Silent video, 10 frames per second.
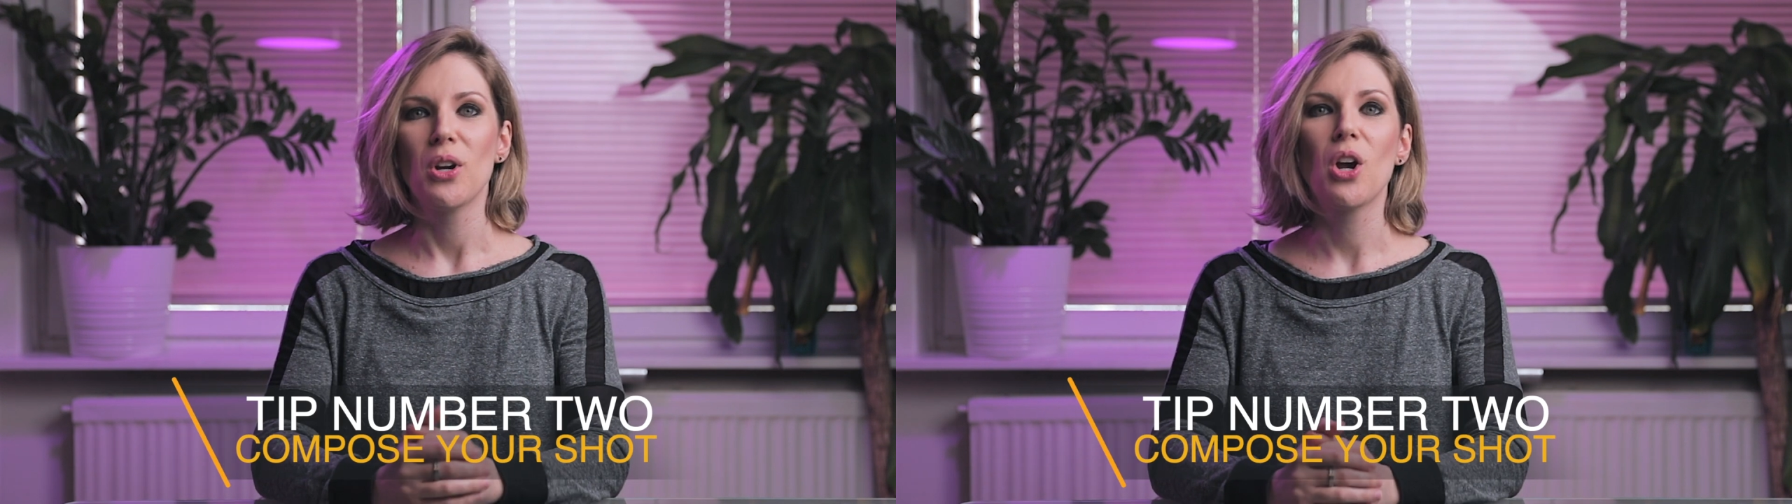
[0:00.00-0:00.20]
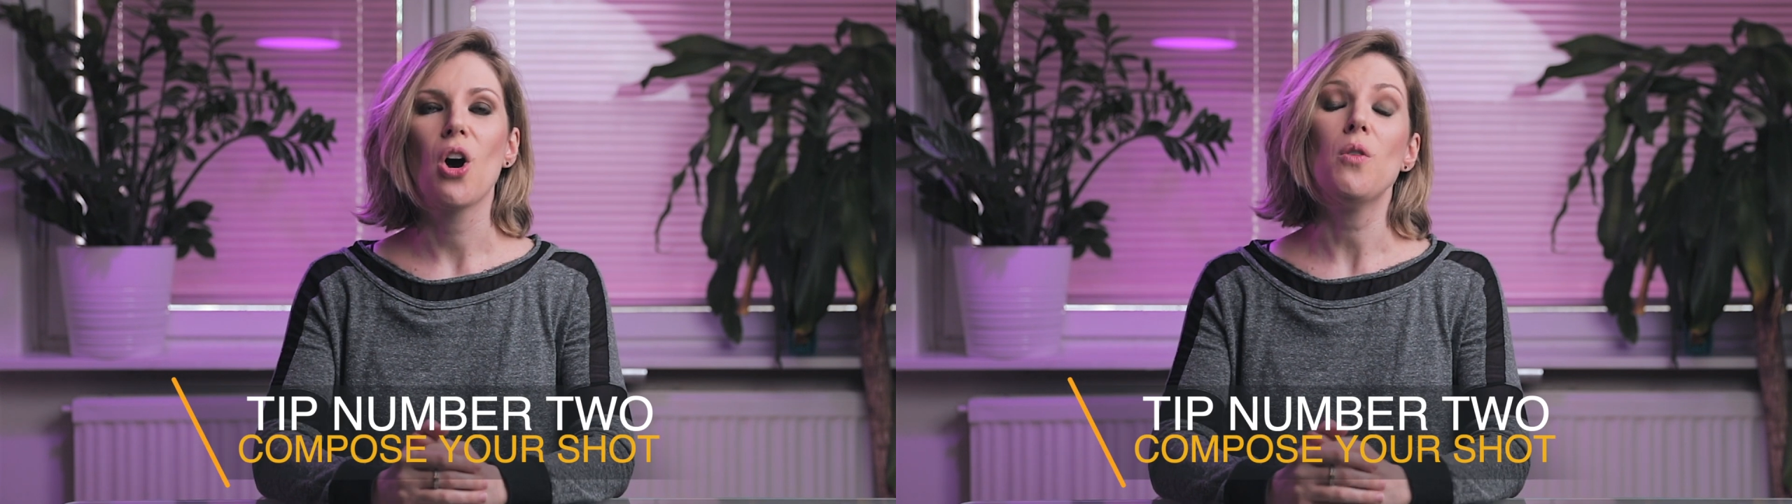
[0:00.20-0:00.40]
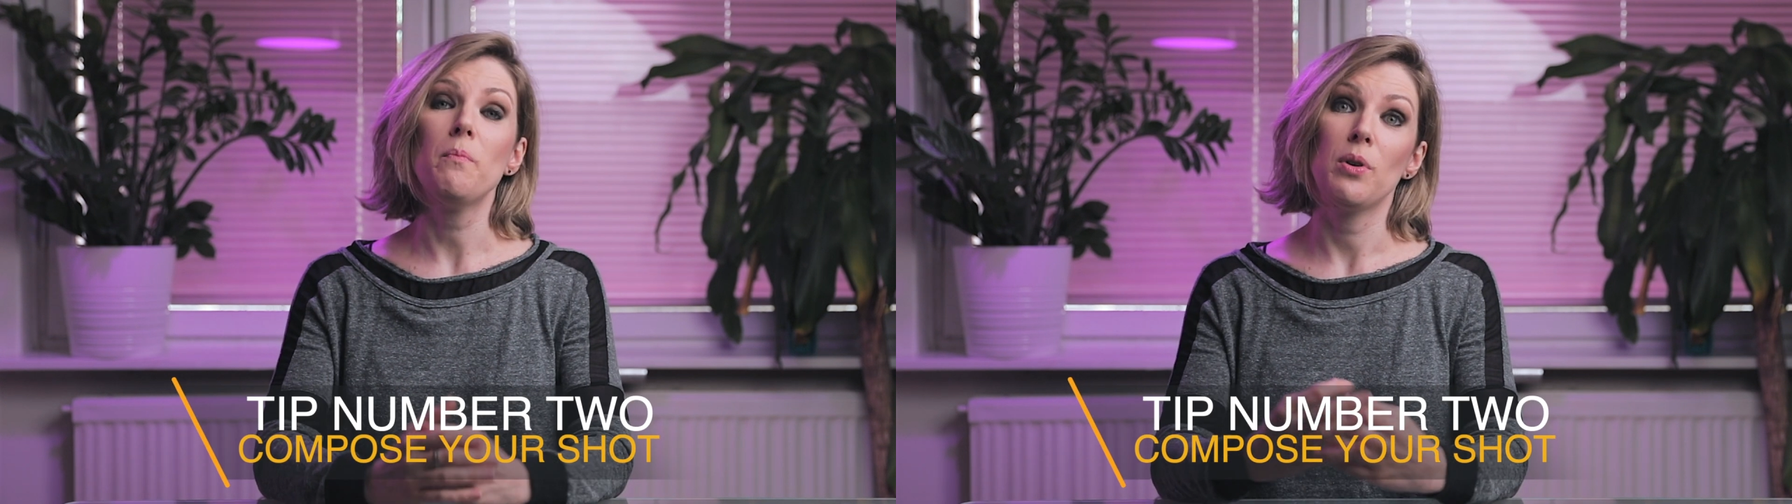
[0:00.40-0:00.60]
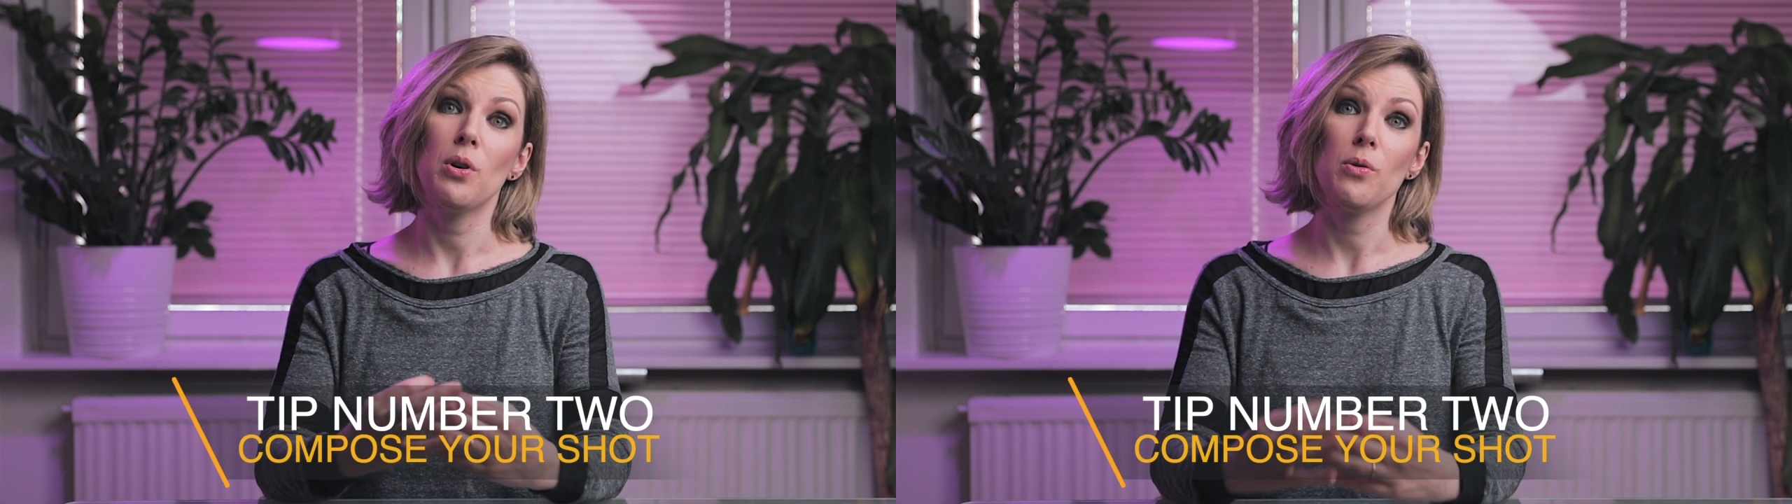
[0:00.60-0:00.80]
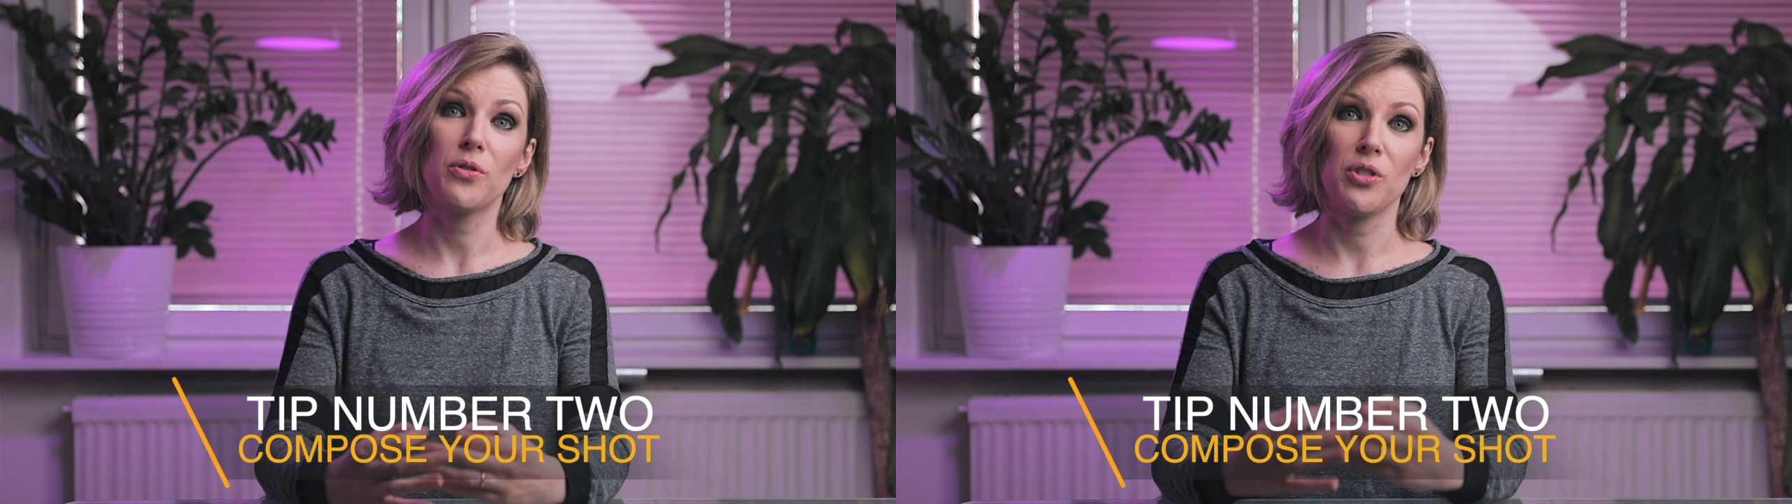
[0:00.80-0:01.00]

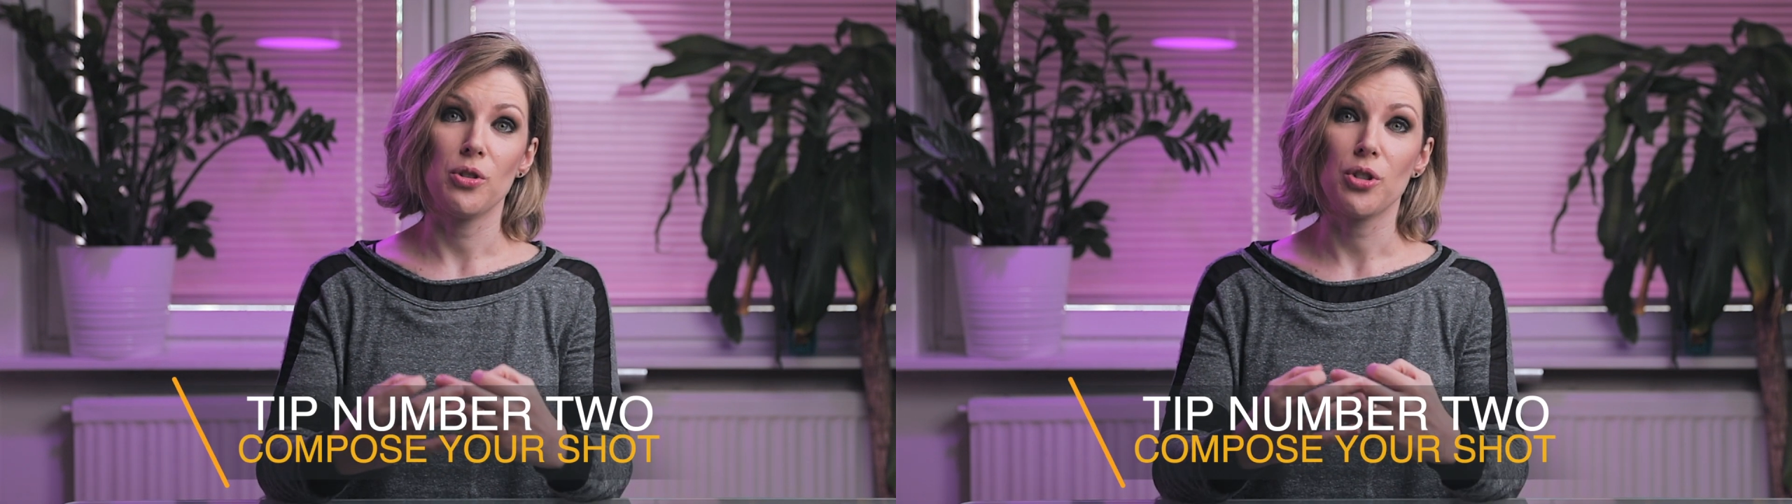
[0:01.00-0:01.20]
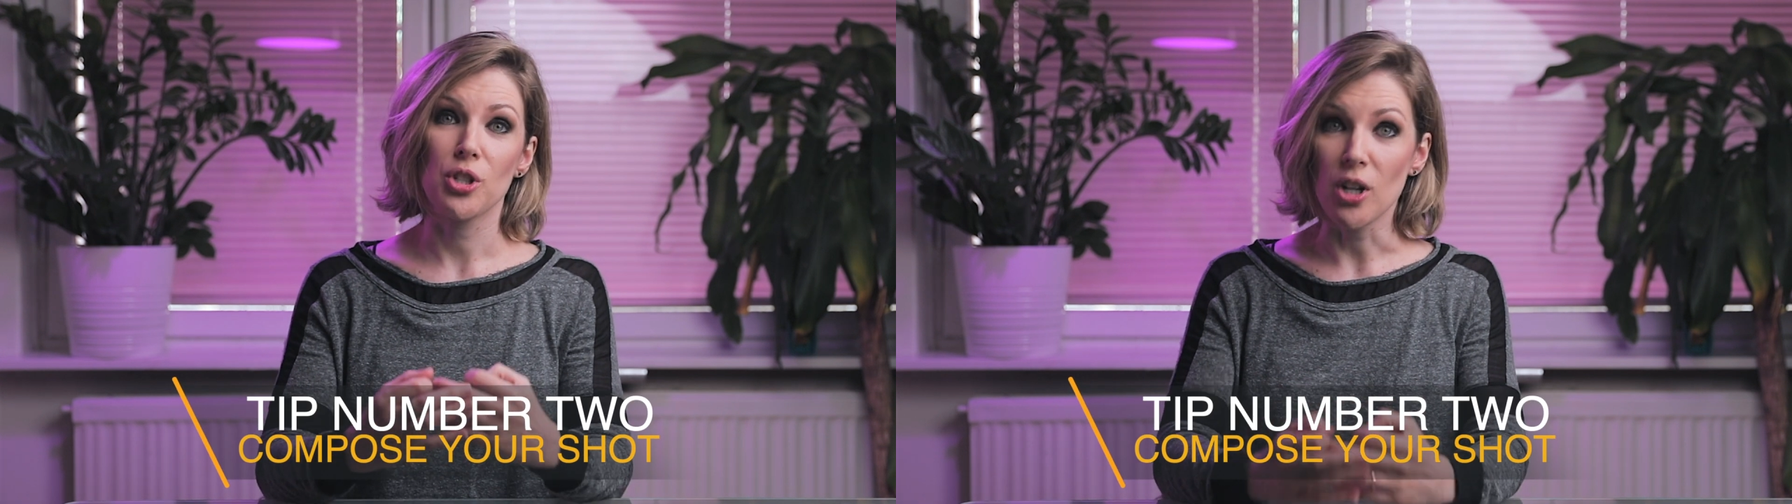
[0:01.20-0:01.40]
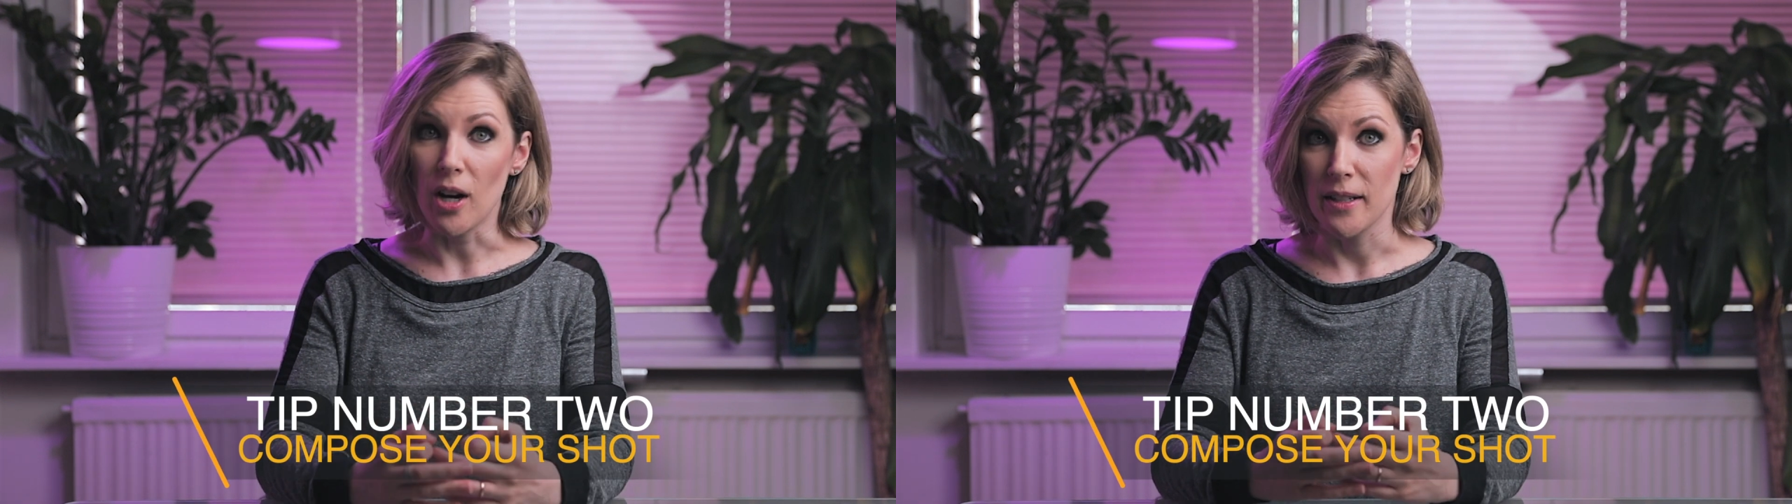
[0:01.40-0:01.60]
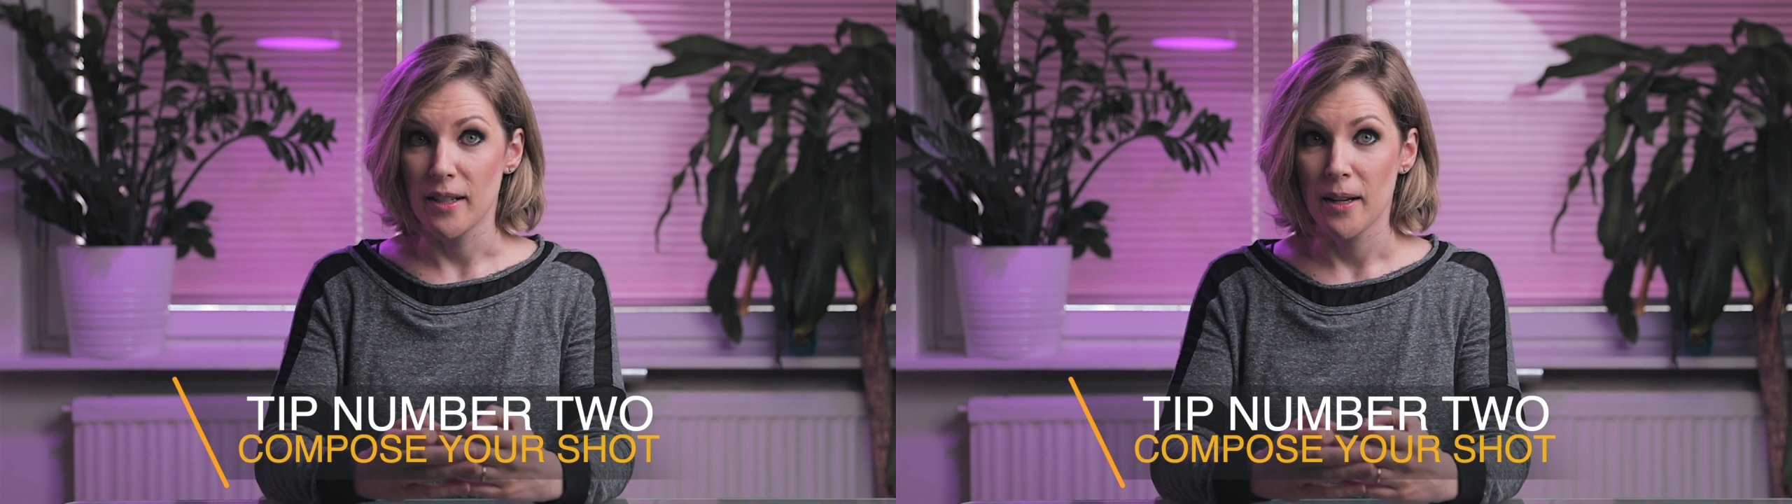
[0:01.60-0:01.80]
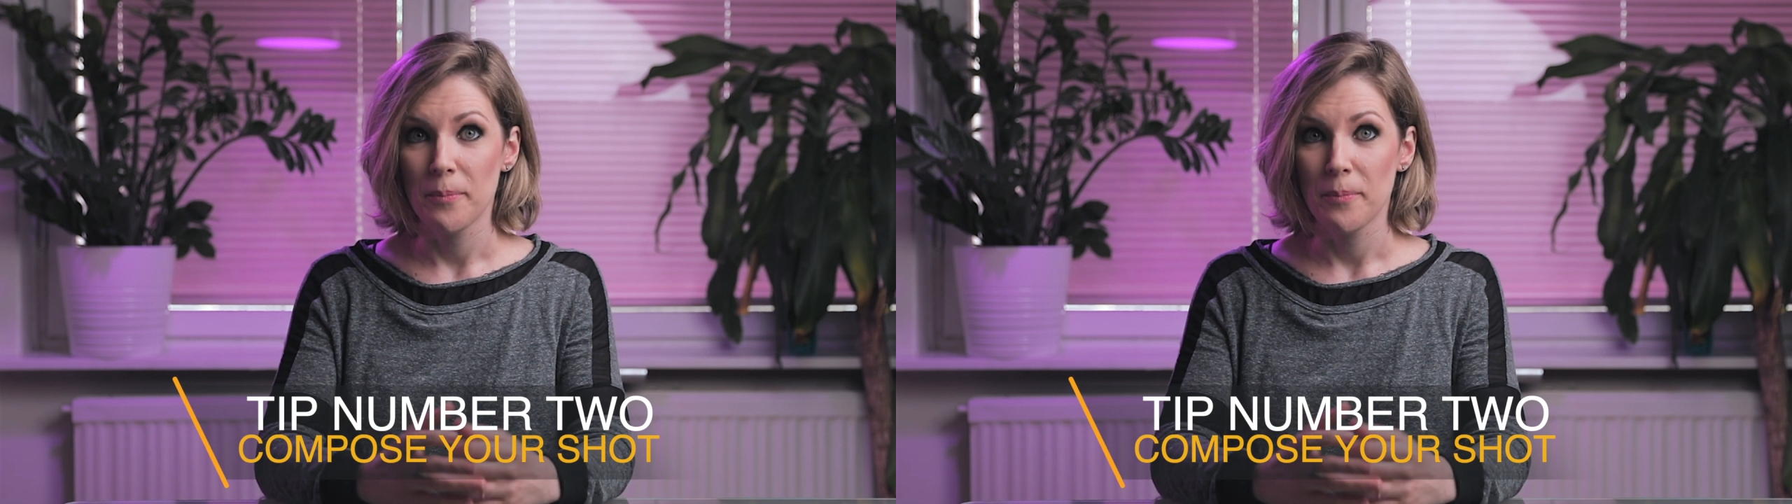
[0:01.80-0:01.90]
compose your shot.